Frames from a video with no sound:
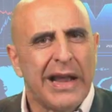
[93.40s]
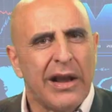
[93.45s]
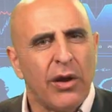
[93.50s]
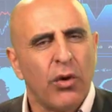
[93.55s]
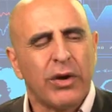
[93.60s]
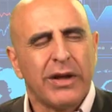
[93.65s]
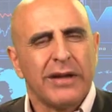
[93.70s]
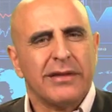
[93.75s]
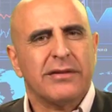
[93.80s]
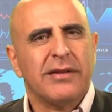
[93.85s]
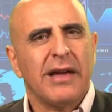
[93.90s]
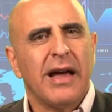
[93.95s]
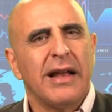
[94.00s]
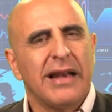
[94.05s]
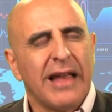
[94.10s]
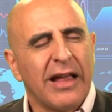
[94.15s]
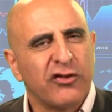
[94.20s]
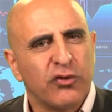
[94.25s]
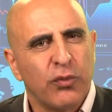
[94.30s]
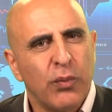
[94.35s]
I look at uh,
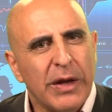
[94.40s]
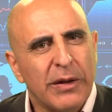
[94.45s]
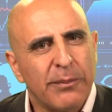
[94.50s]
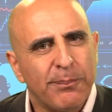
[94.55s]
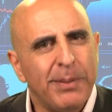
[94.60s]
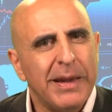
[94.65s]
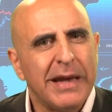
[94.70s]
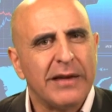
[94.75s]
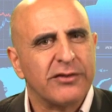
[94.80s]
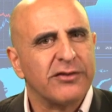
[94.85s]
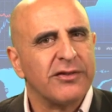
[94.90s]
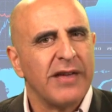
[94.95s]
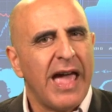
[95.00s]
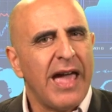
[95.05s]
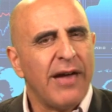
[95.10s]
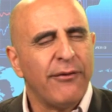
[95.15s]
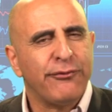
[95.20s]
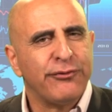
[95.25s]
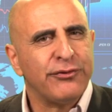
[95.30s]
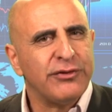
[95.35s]
last week picks,
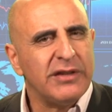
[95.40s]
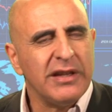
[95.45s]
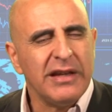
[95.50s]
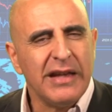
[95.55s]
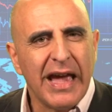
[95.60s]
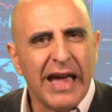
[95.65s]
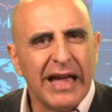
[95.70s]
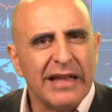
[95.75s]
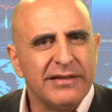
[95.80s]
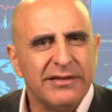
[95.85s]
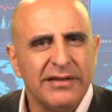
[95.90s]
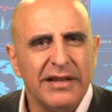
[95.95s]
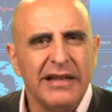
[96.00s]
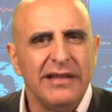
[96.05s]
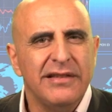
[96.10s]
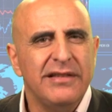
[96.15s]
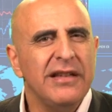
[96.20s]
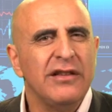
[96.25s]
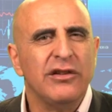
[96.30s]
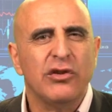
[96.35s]

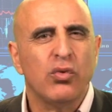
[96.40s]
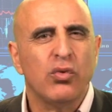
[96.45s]
FTNT did